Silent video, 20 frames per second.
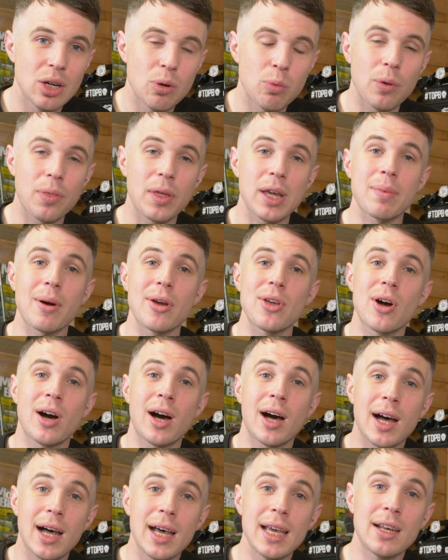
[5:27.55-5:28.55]
Well, think about your
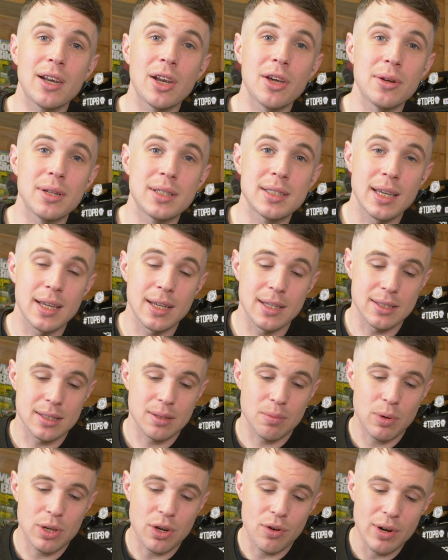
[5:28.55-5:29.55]
high load
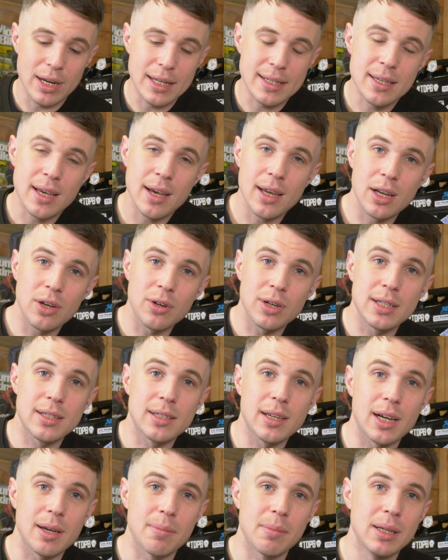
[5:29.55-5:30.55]
turns when you're really turning on a
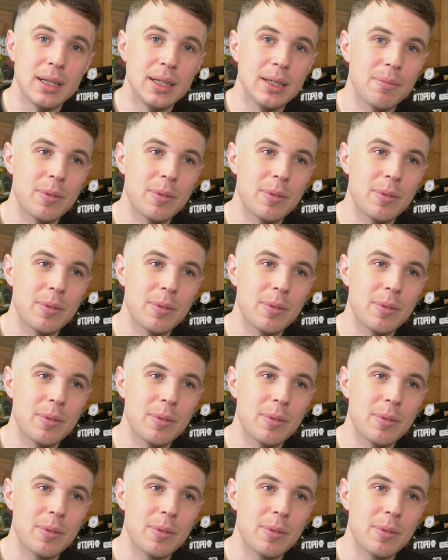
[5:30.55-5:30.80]
dime.